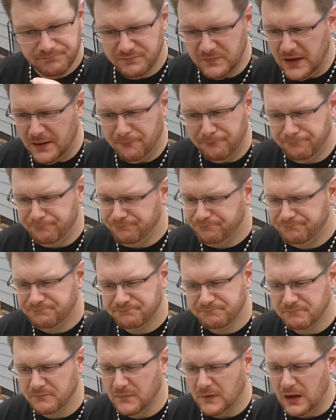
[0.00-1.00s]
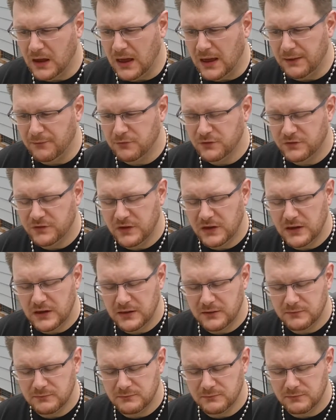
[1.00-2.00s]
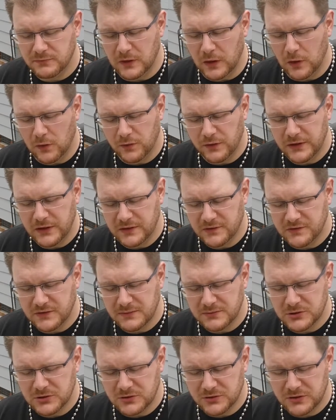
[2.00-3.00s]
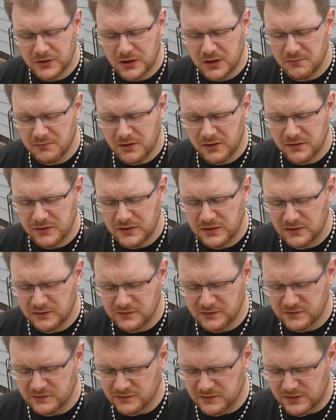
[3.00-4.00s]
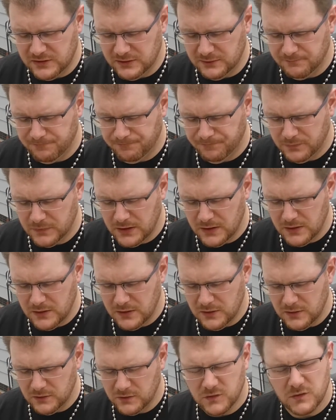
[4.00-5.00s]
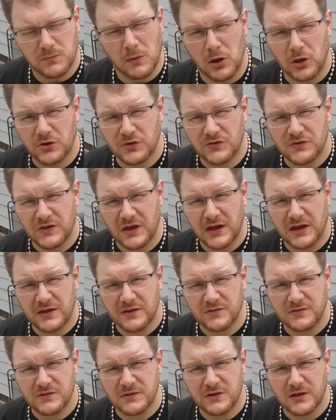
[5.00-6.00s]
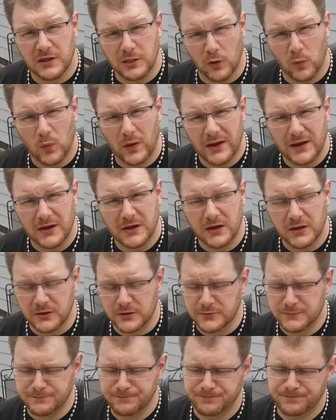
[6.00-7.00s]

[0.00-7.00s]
Yep. I would say the only exceptional thing about these is the smaller size and the white color.